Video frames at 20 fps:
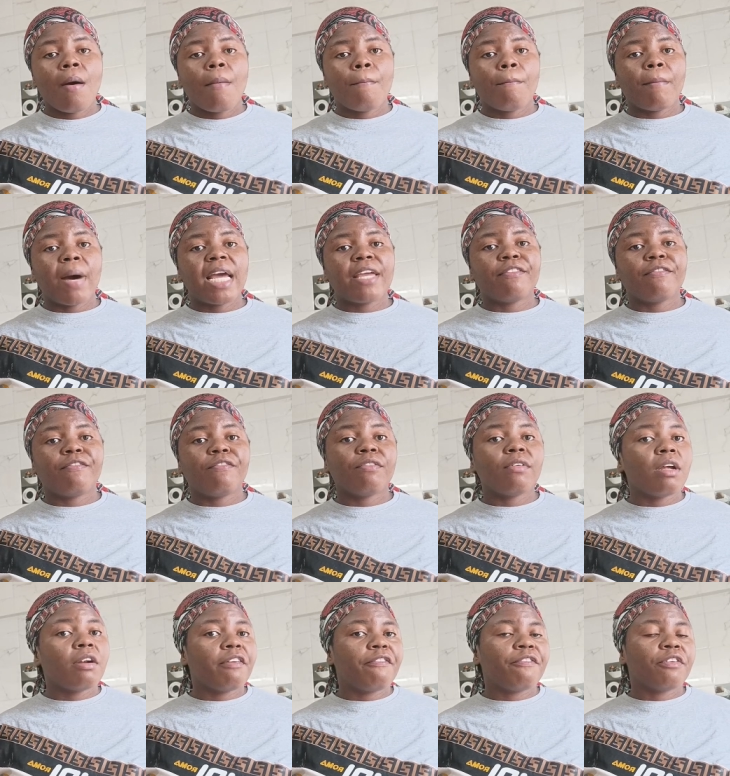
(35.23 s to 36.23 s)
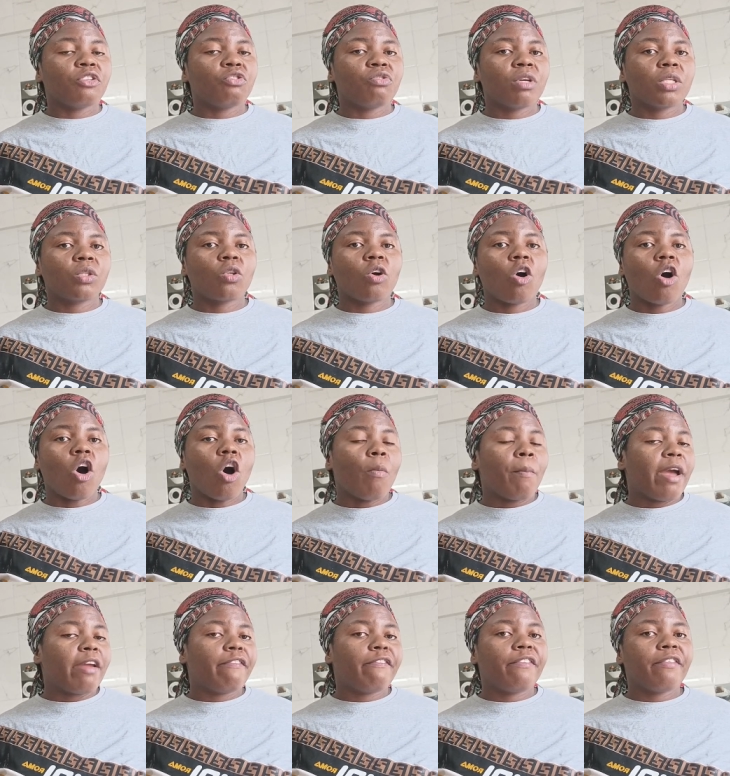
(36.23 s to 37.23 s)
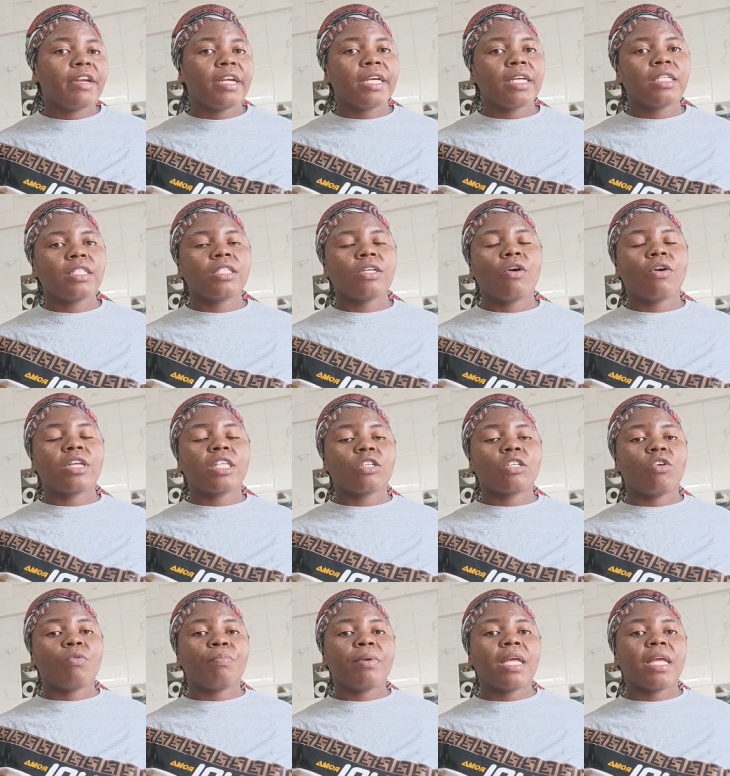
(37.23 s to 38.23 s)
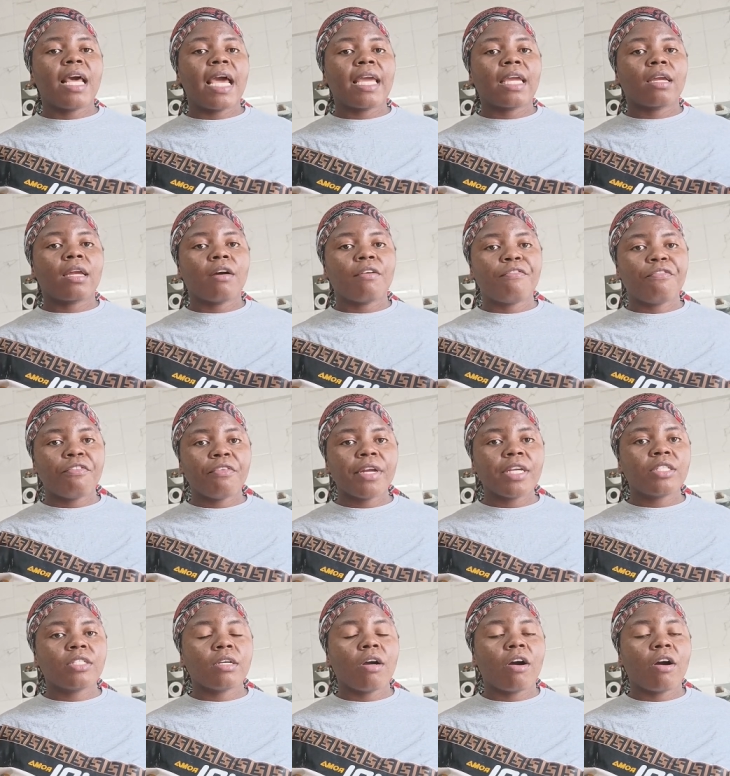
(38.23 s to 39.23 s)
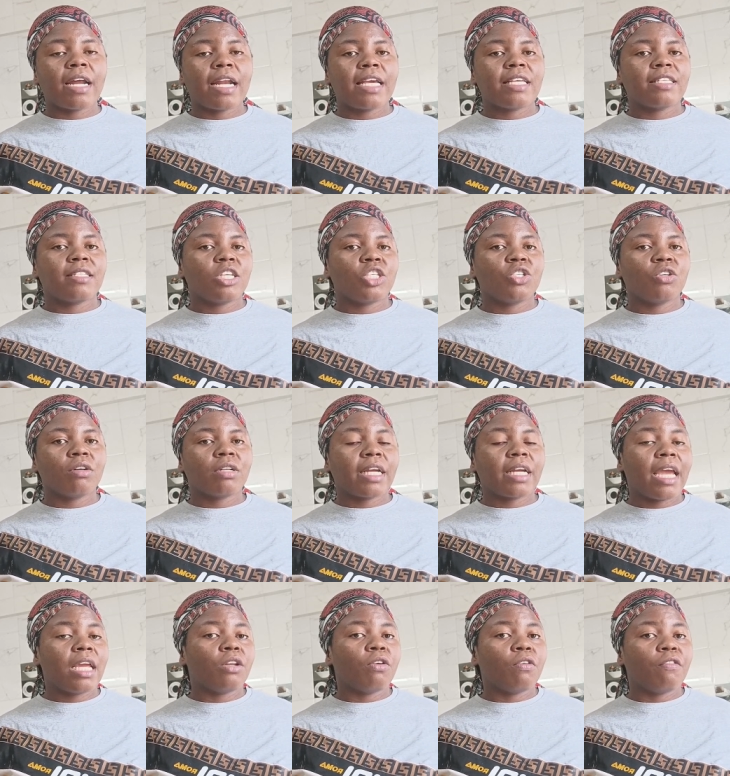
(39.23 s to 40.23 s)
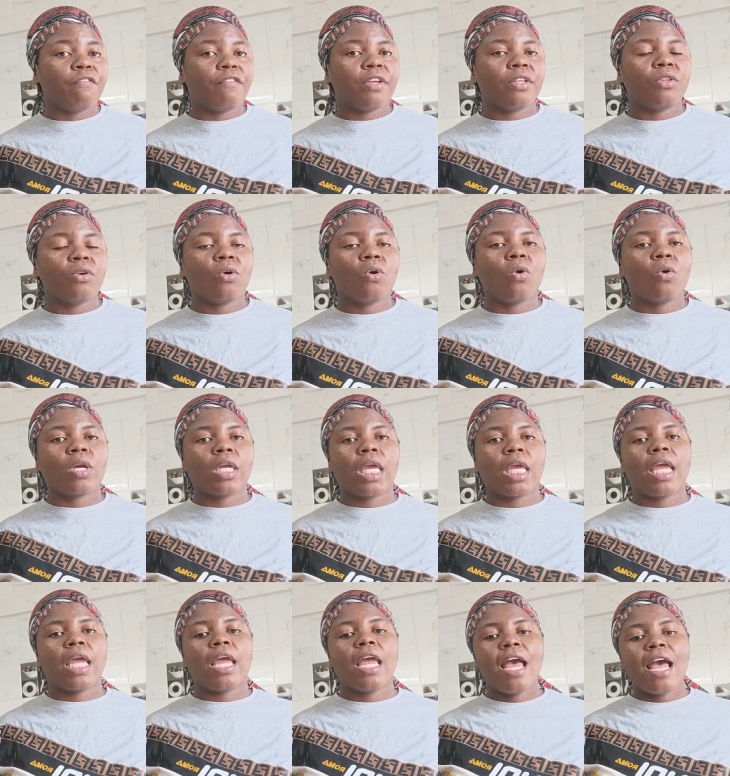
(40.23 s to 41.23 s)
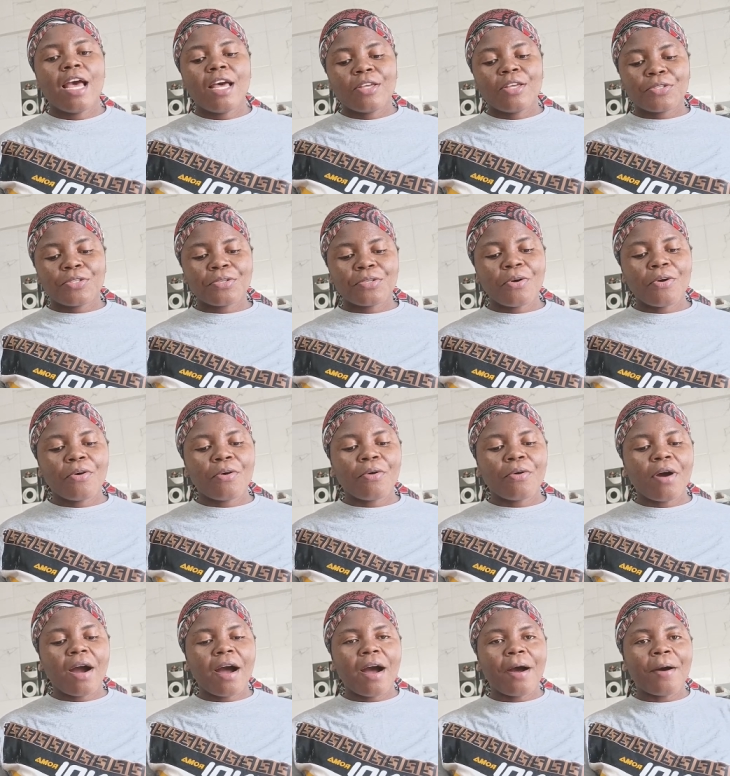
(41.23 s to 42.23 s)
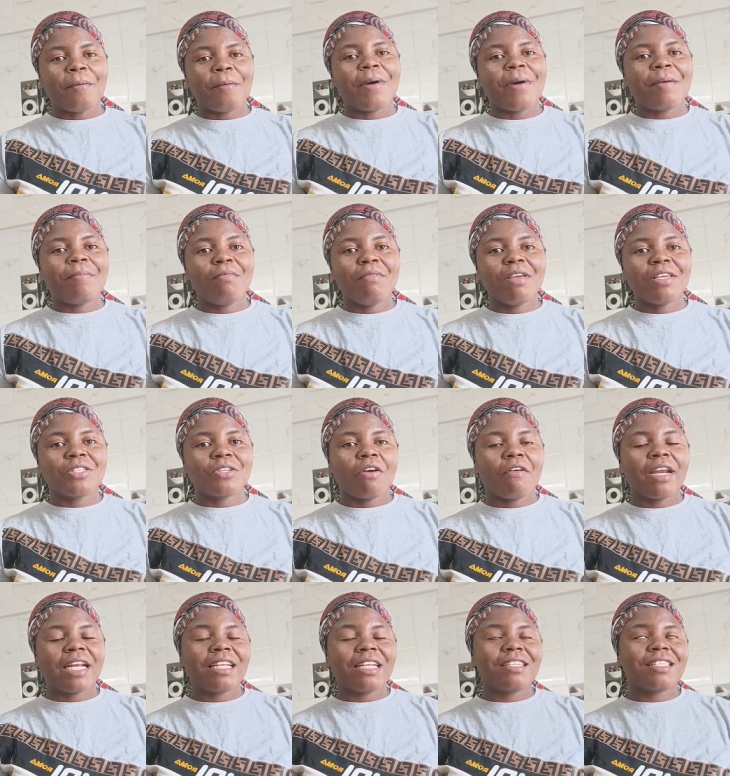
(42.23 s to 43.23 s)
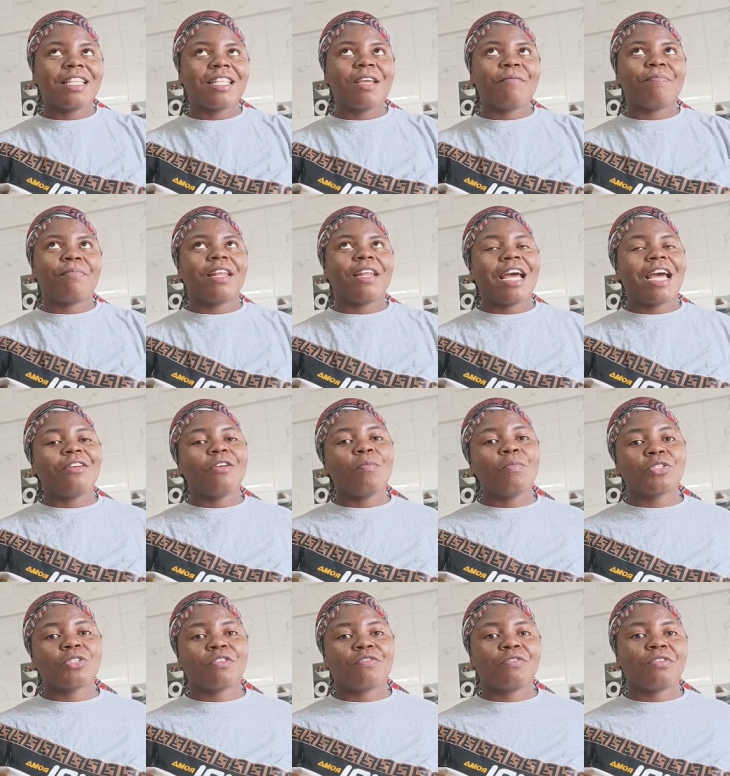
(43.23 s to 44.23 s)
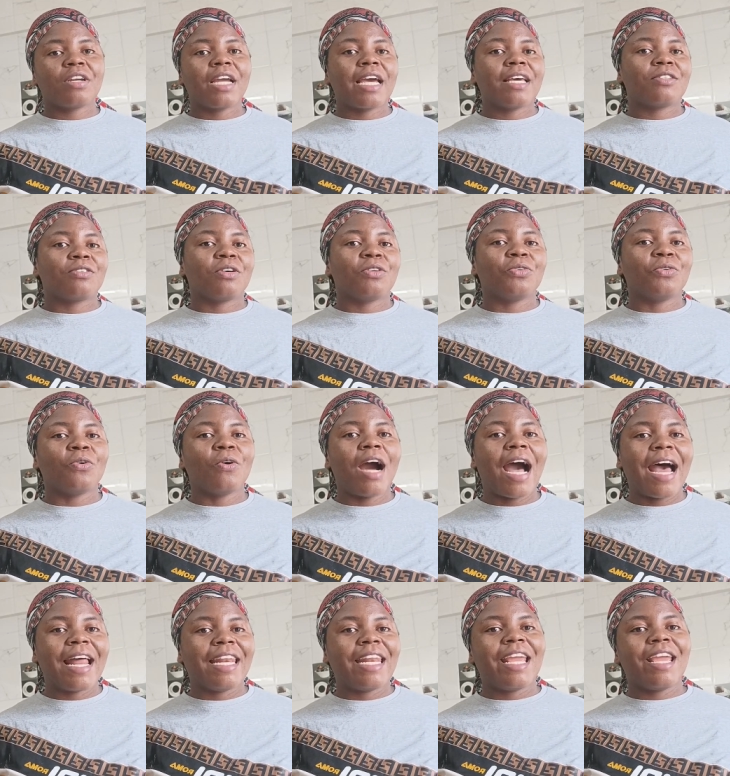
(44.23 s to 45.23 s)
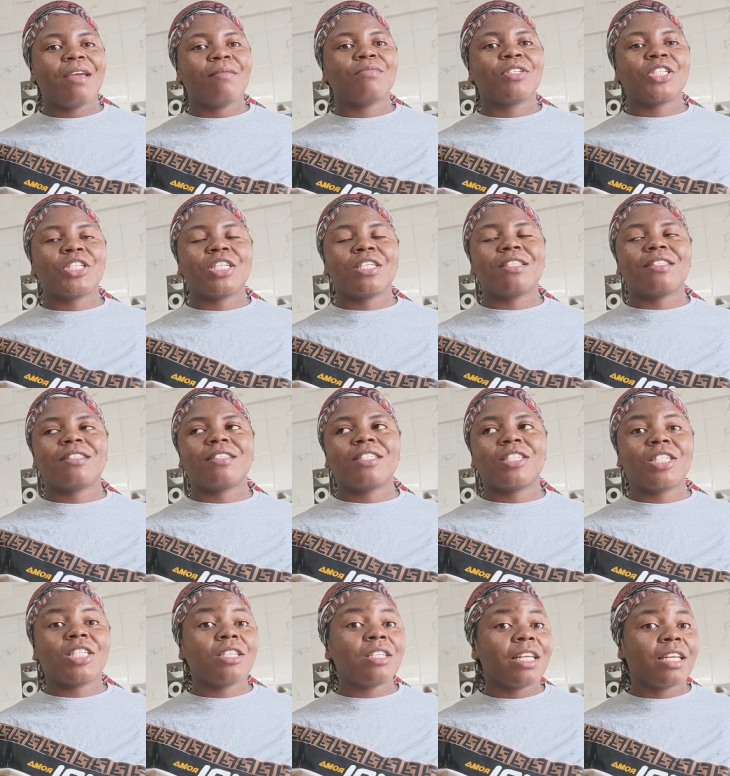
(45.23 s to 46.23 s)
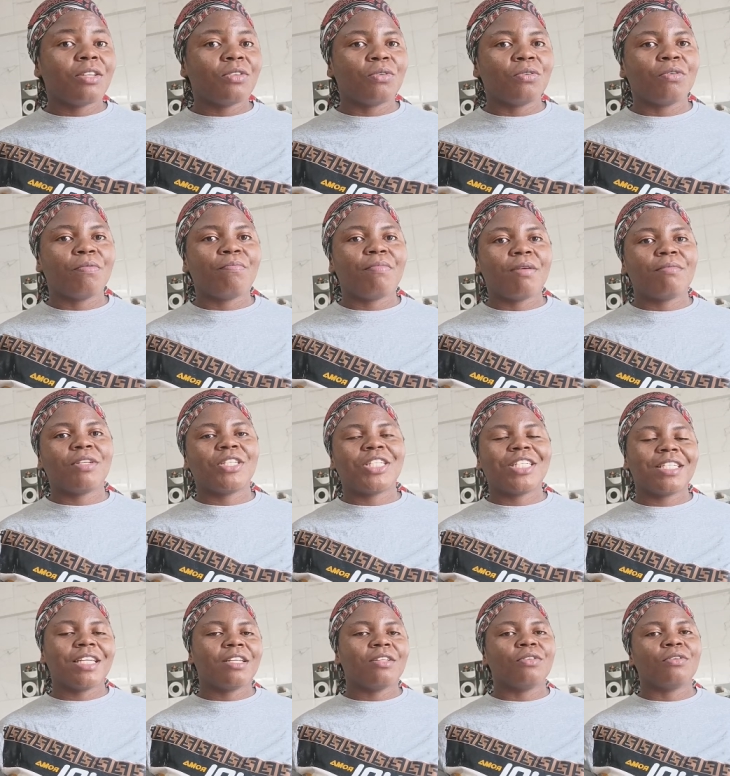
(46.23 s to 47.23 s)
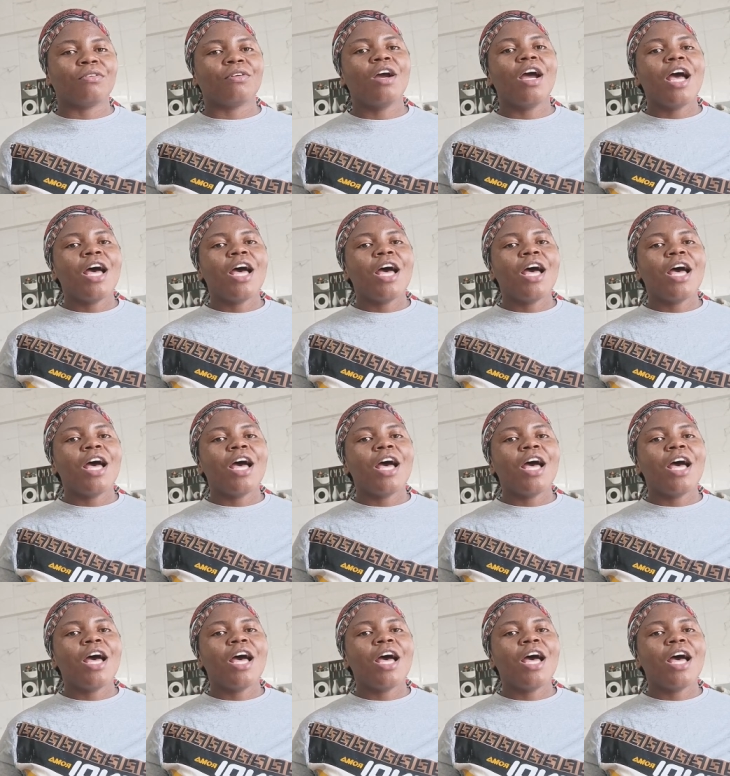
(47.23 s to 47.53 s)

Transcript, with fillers: my refrigerator or my fridge or oh, it's gonna be like fridge organization kind of video okay so um my baby is currently sleeping i know most of you guys don't know her name she's chidindo baby chidindo